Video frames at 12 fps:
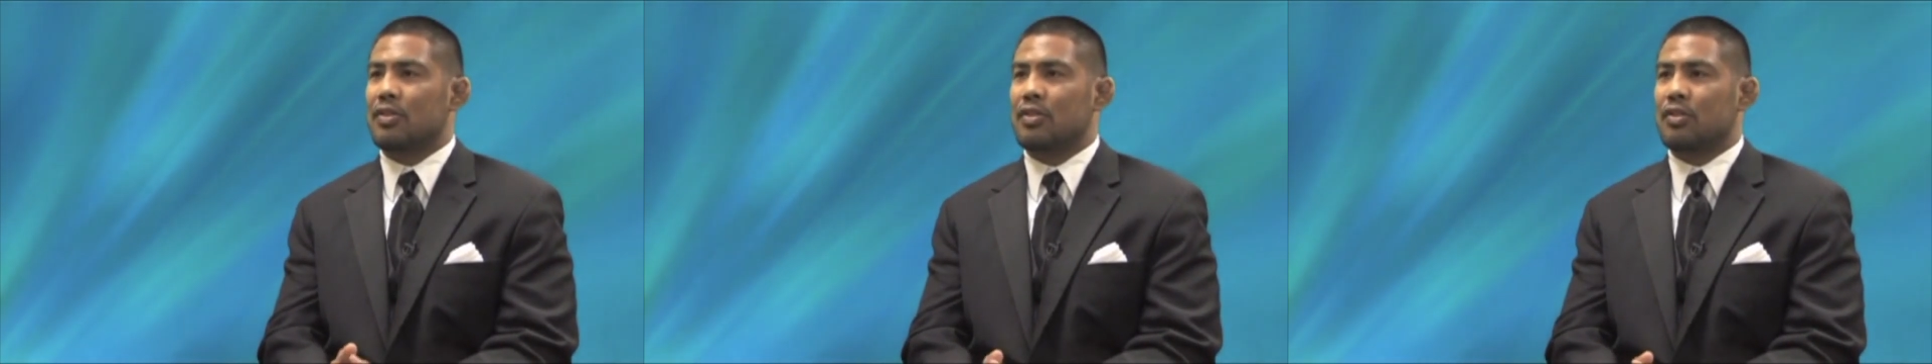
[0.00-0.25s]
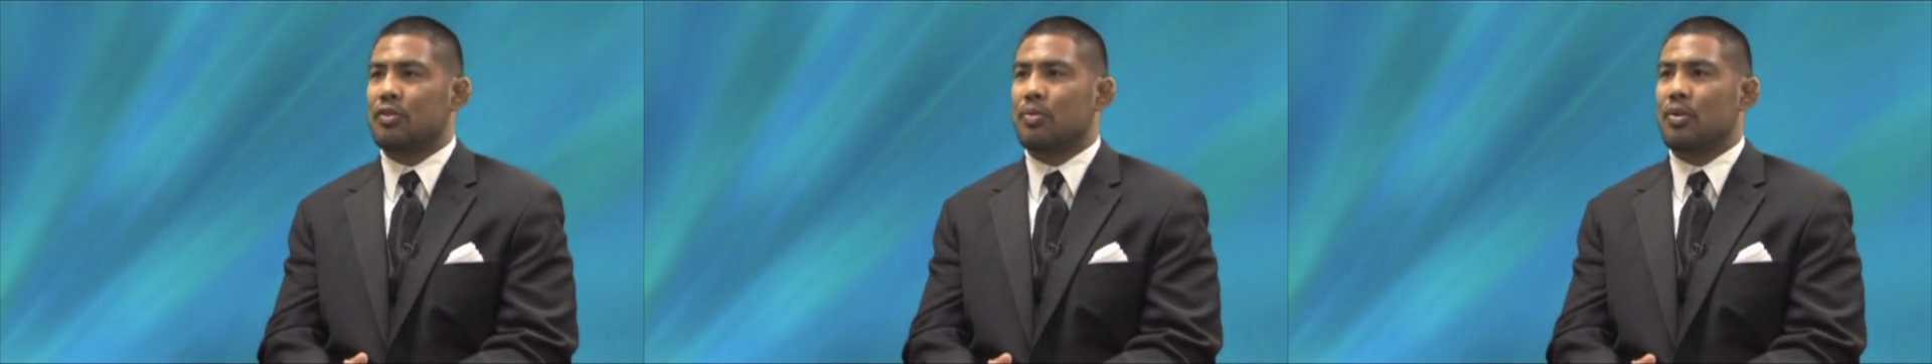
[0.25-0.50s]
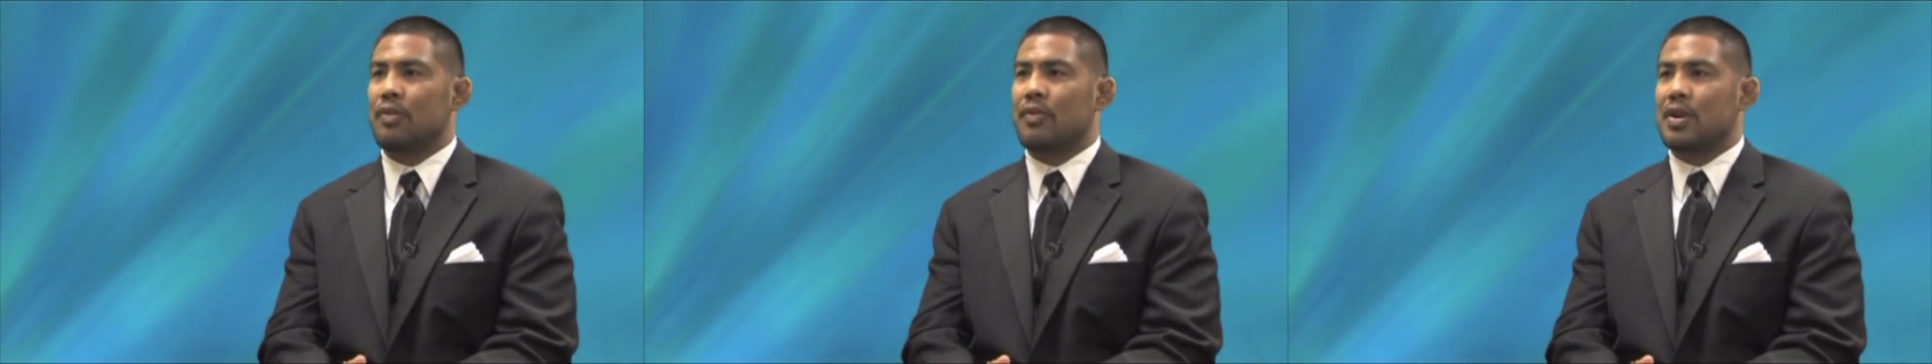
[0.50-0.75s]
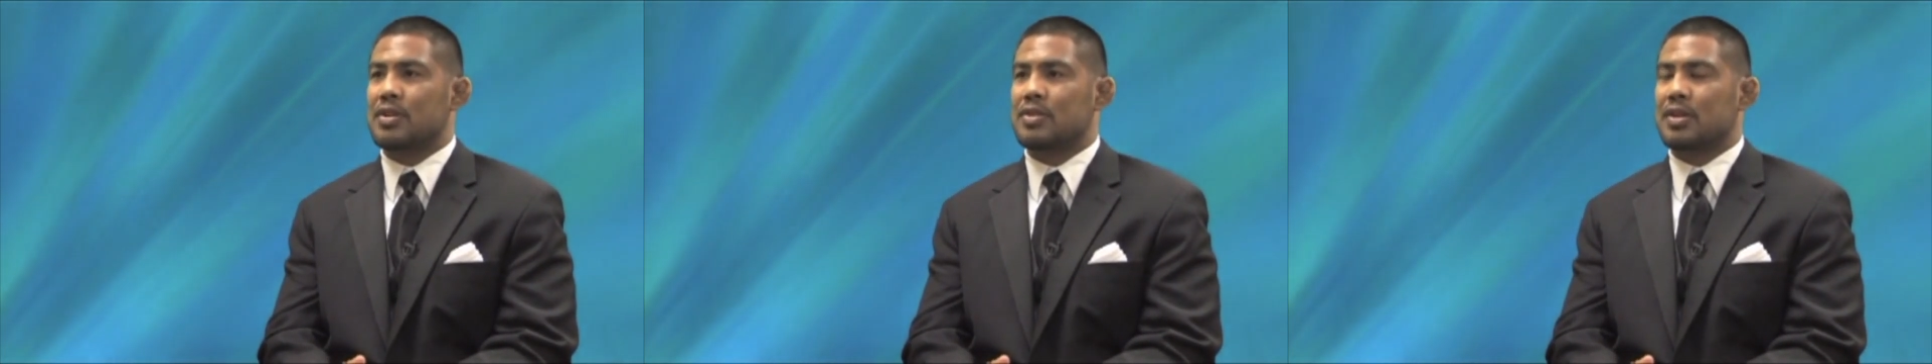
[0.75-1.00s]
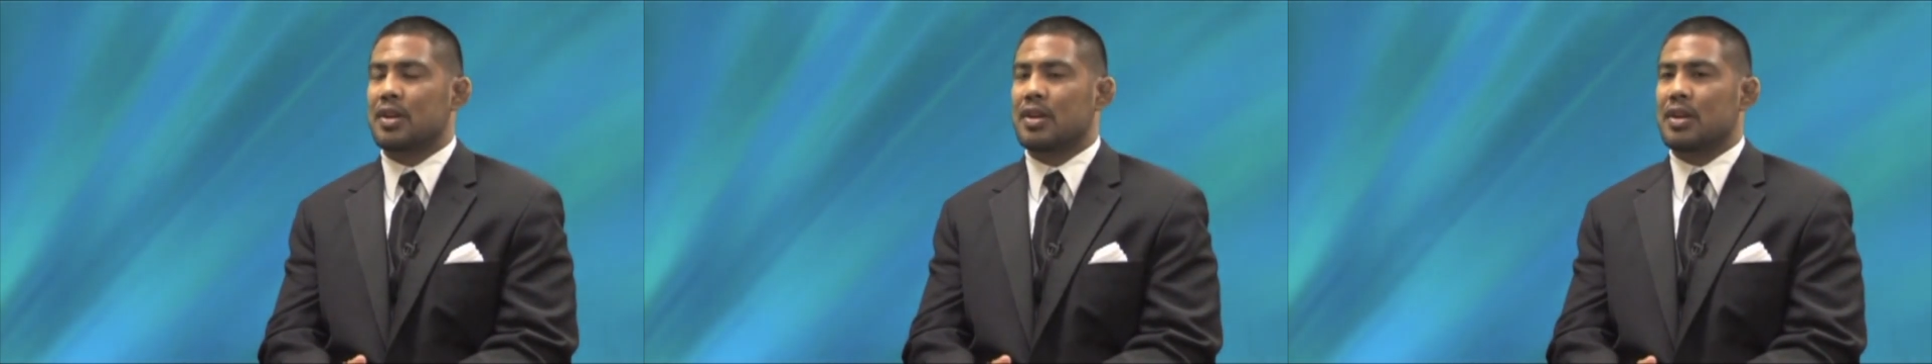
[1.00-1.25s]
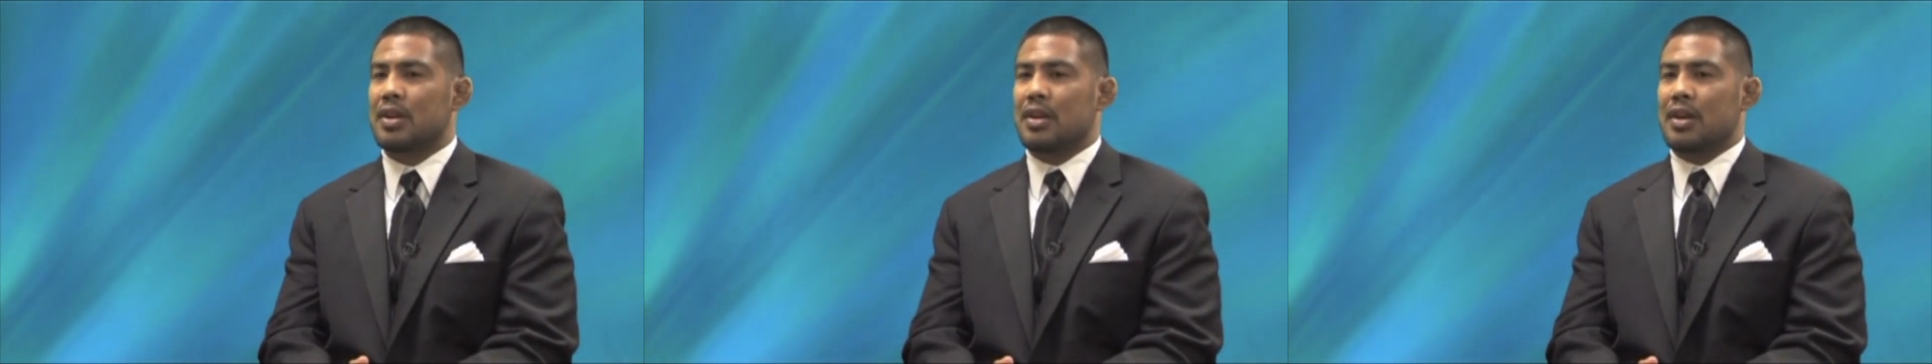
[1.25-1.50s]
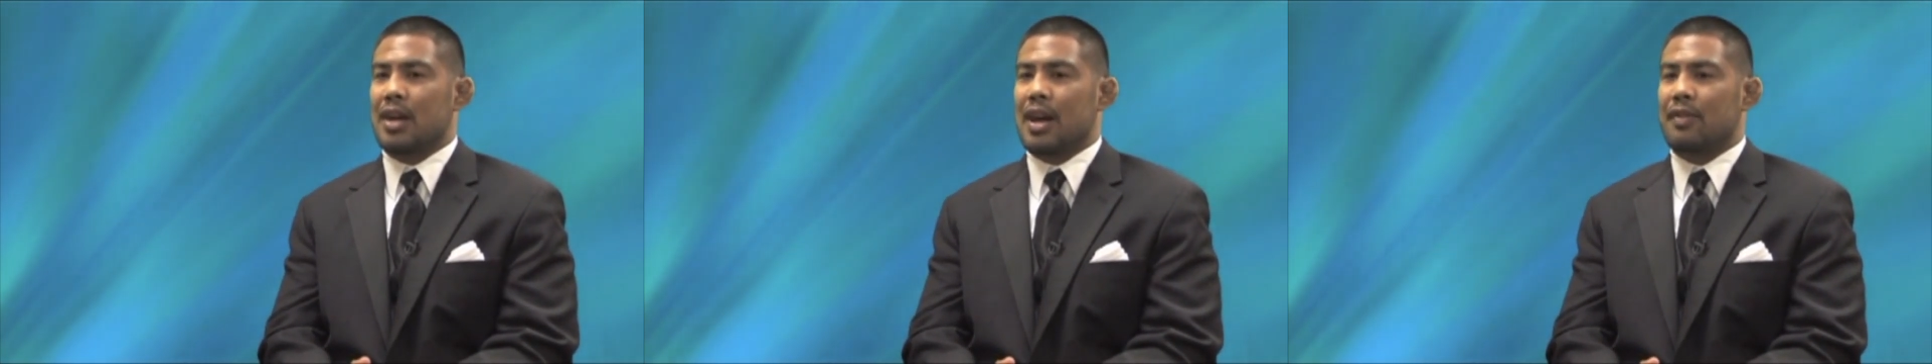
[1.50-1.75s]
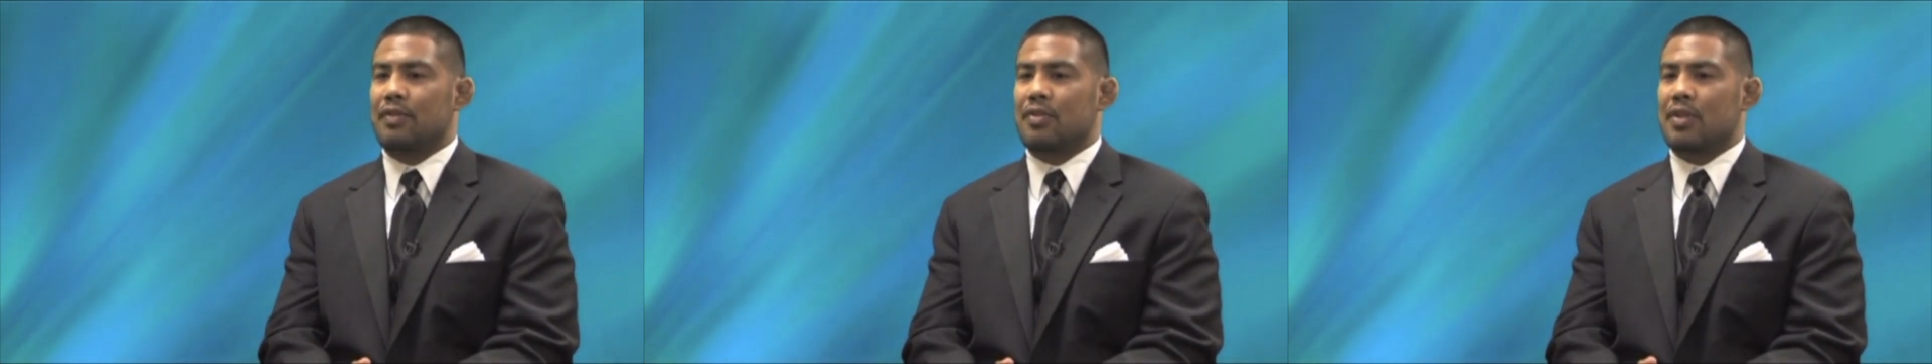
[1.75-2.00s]
to the sport of wrestling
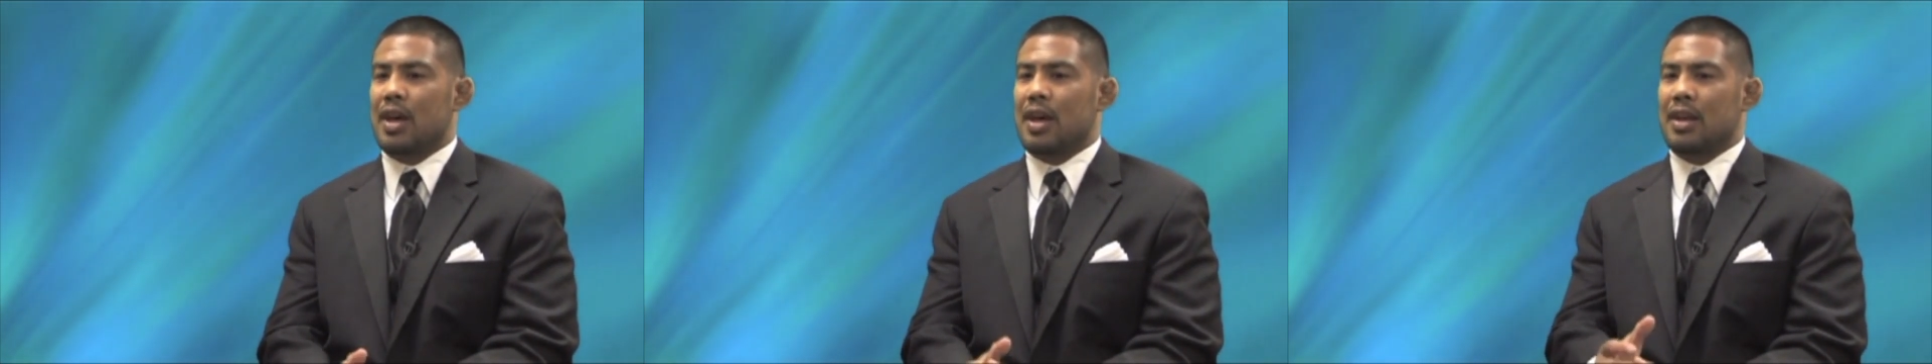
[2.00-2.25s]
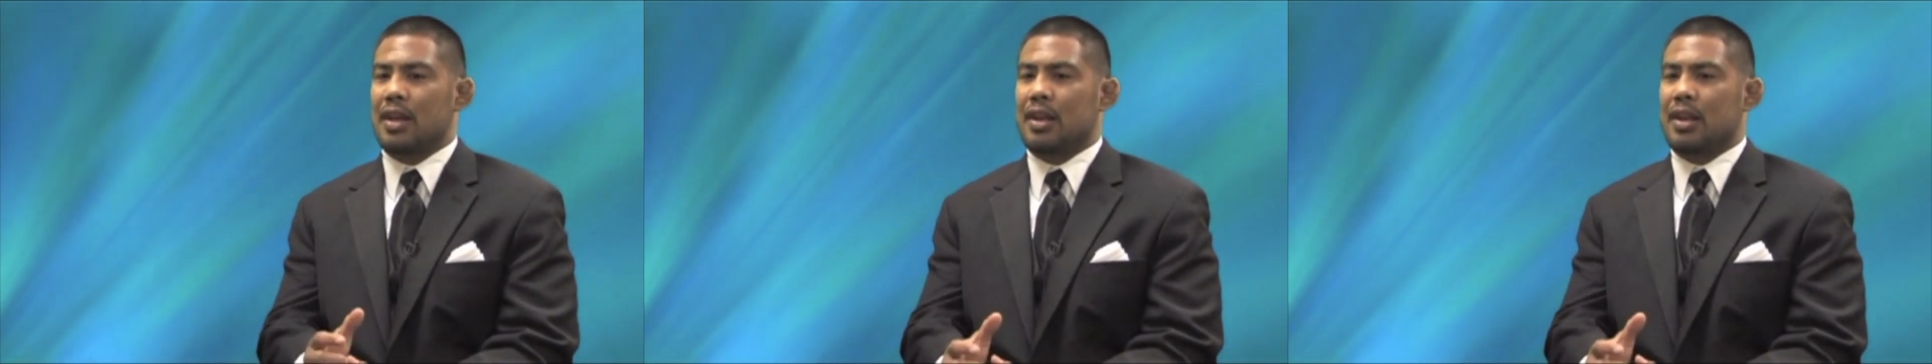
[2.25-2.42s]
after that.